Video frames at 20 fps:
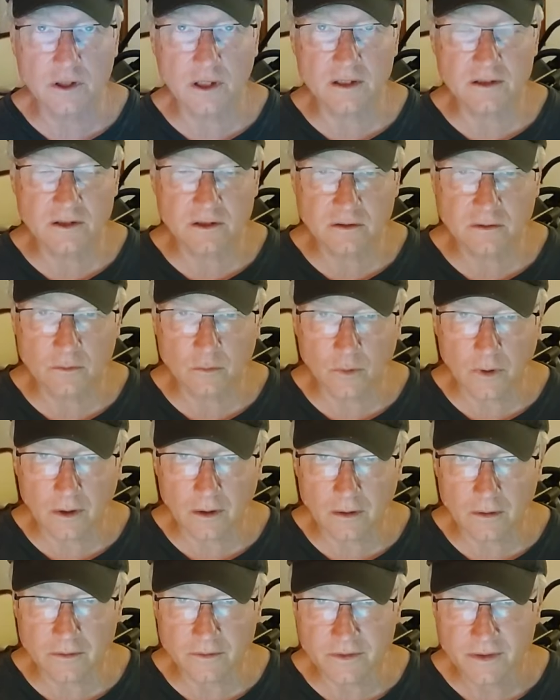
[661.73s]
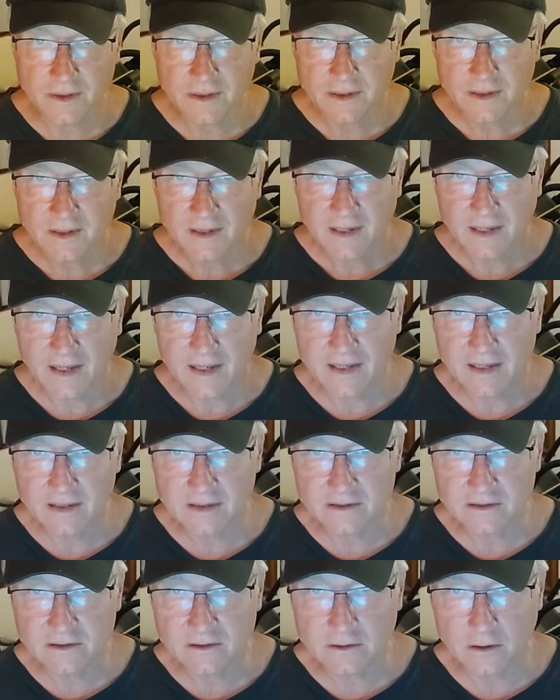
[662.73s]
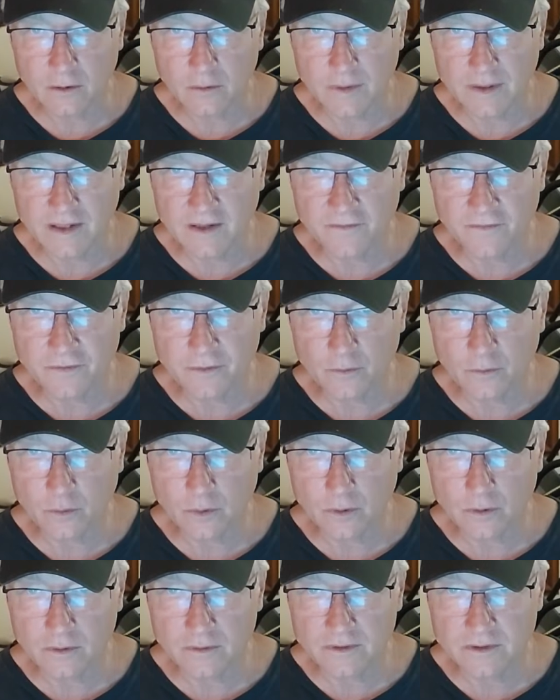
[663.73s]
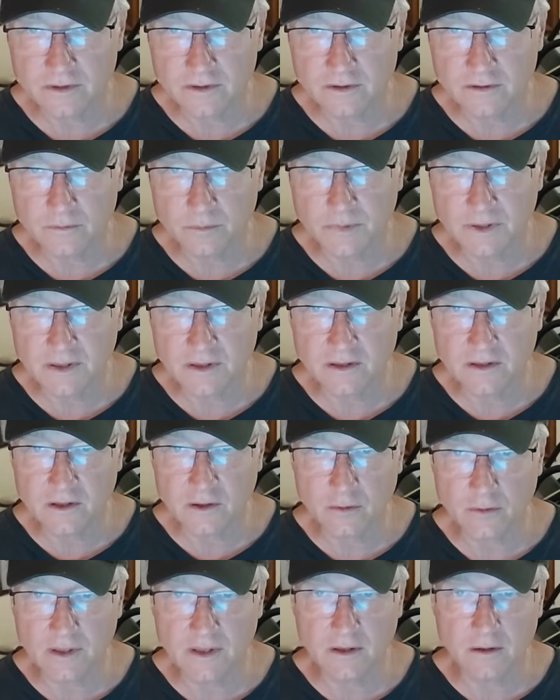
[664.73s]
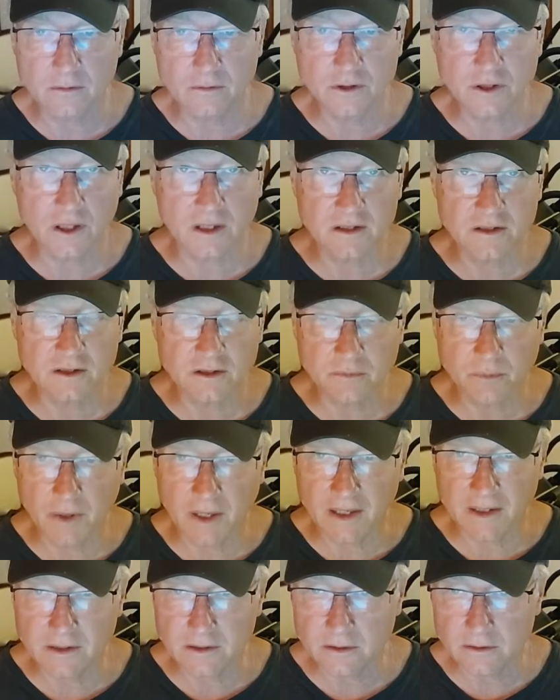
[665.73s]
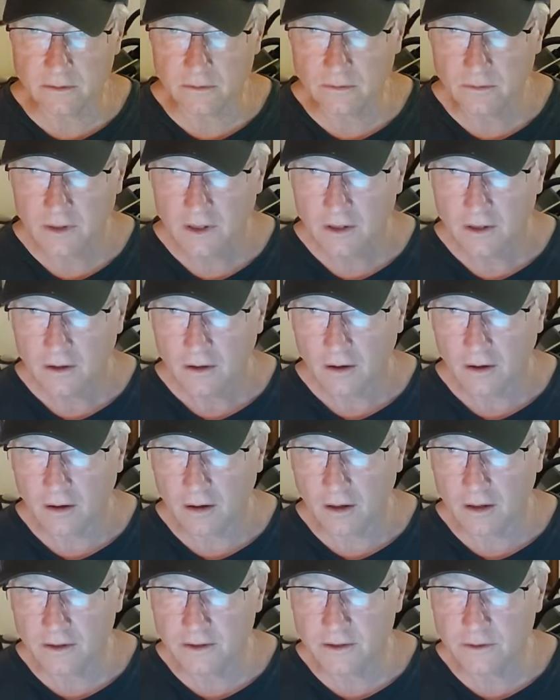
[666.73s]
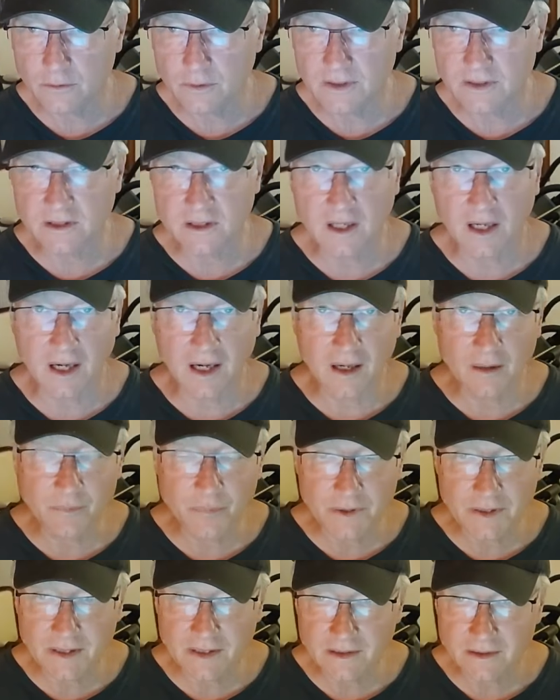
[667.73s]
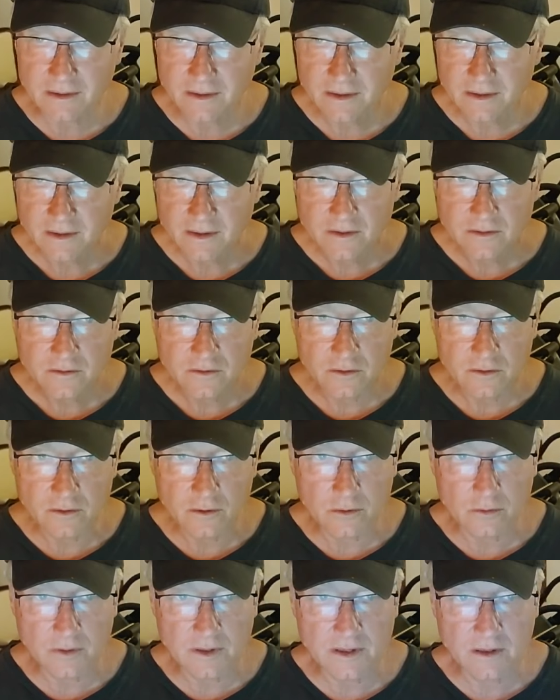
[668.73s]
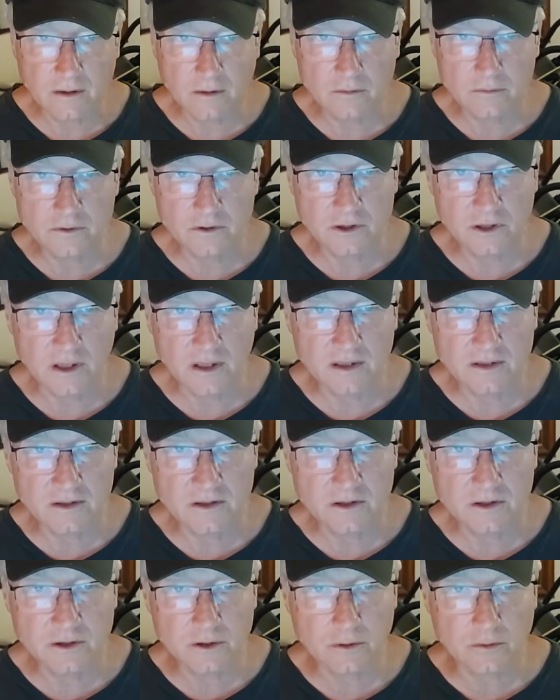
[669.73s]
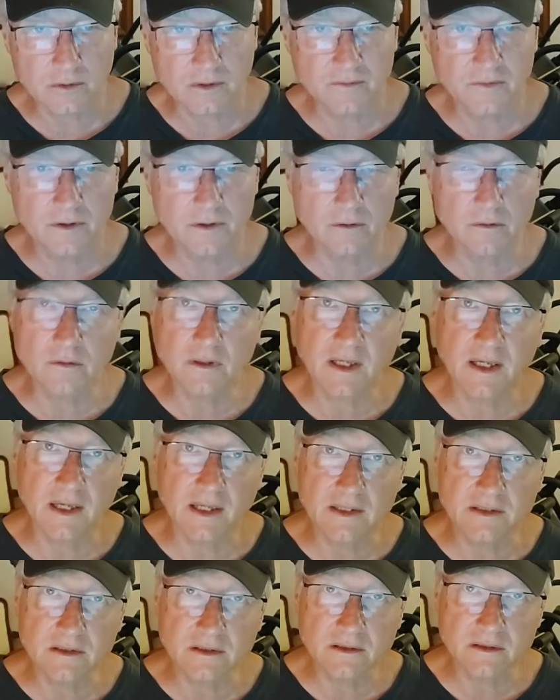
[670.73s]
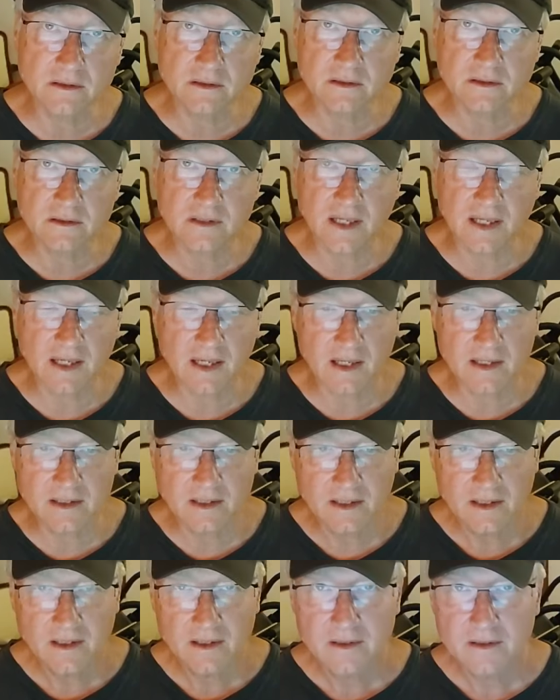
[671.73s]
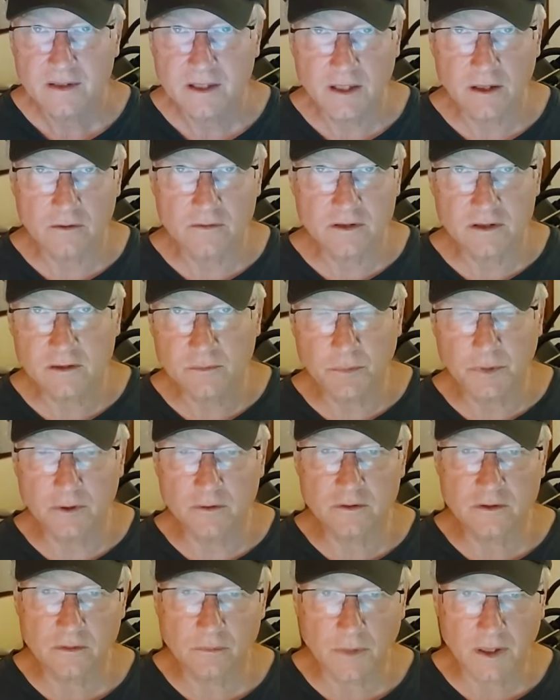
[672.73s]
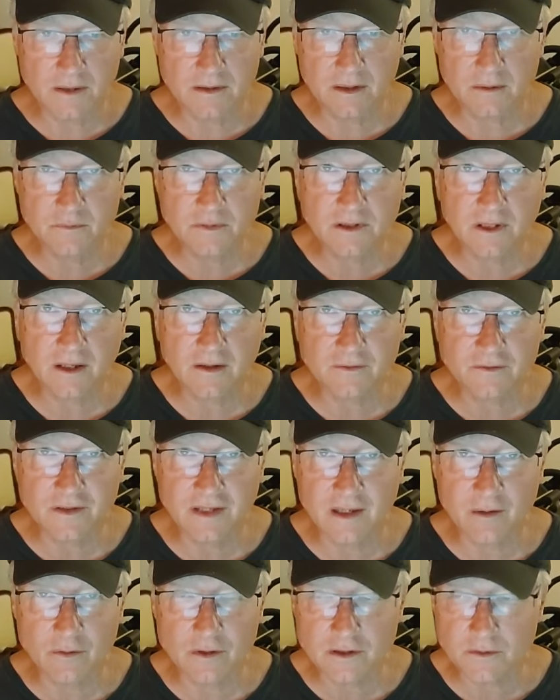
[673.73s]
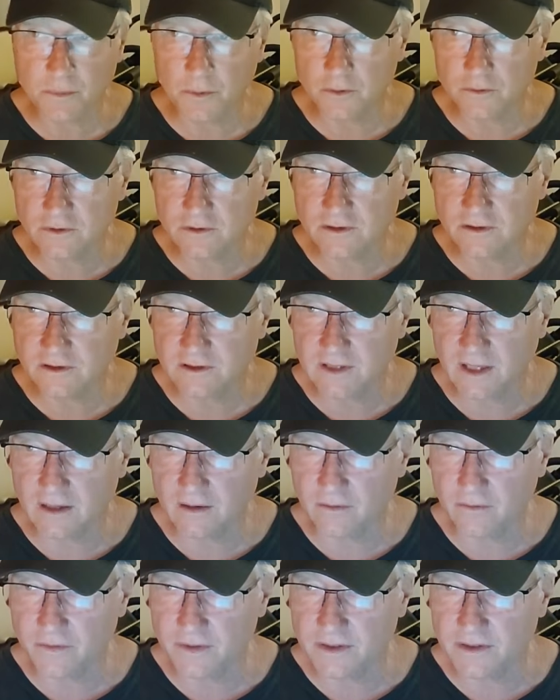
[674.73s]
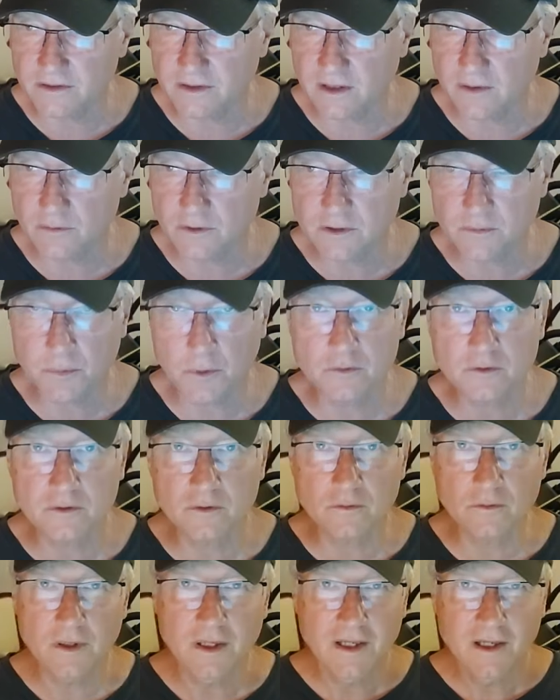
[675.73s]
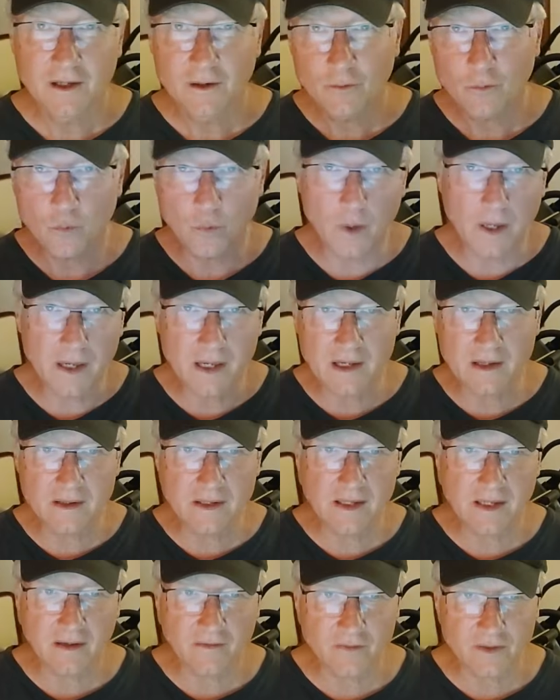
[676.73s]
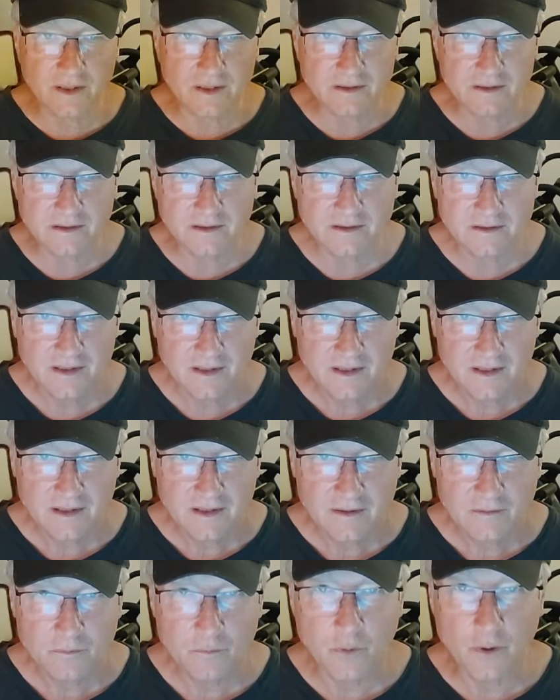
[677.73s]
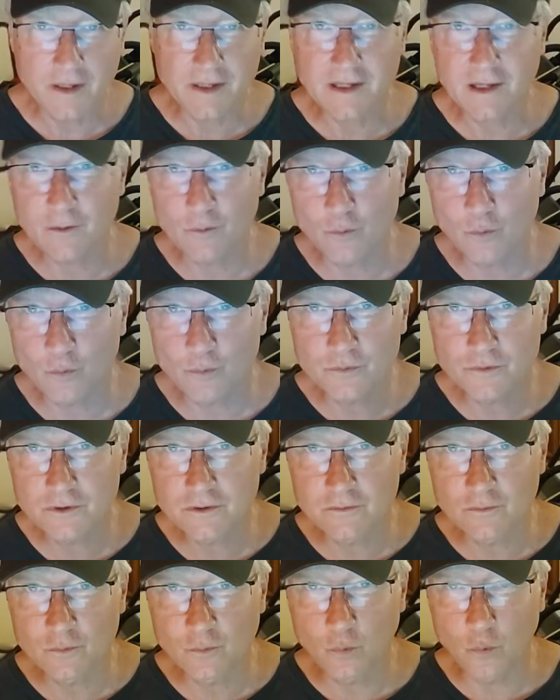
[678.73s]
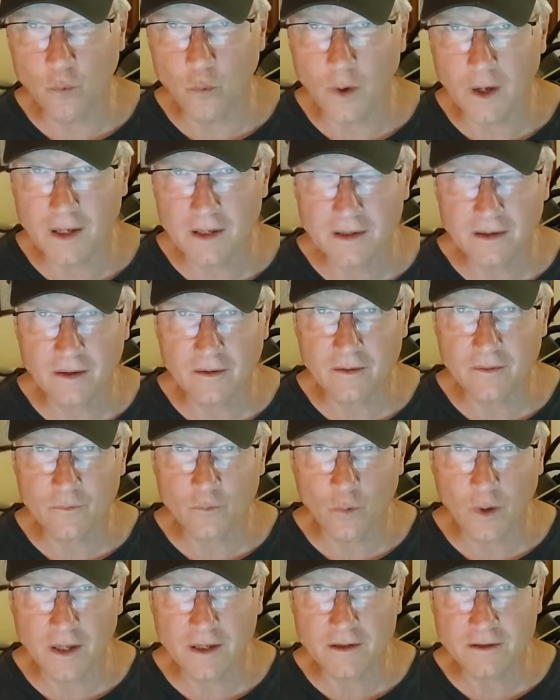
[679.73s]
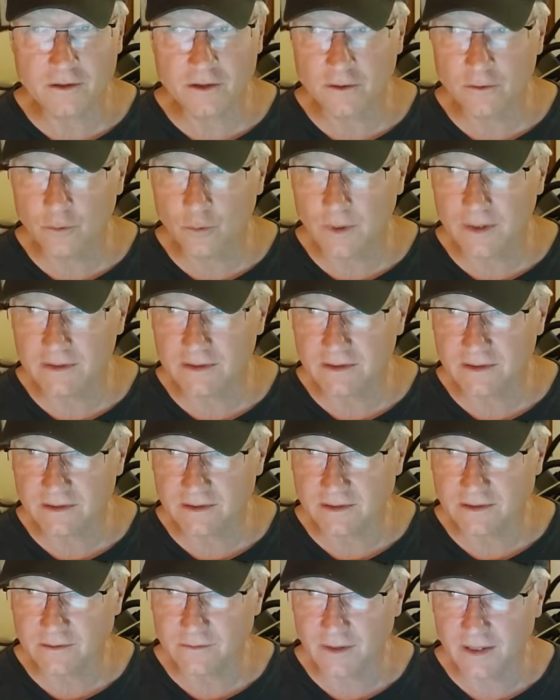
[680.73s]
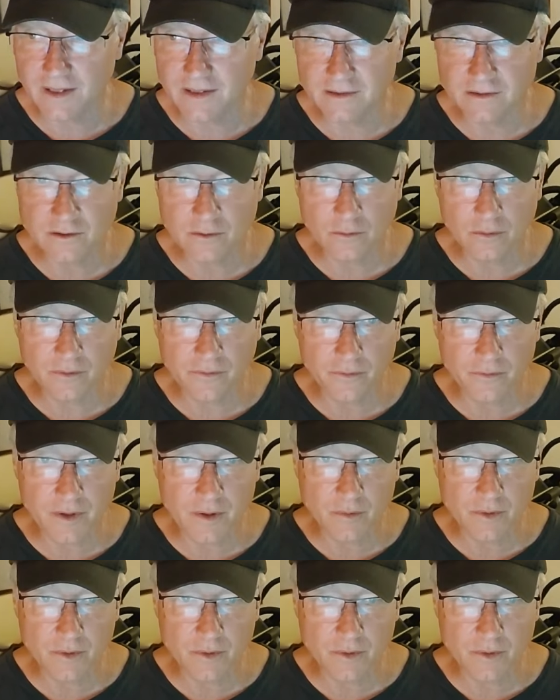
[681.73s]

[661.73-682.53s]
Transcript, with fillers: judge the world? And so, if the world is to be Crino judged by you, are you incompetent to Crino judge trivial cases? They had, you know, disputes among themselves. They were supposed to settle these, they were supposed to weigh the evidence, bringing one, one or two witnesses, right? Two or three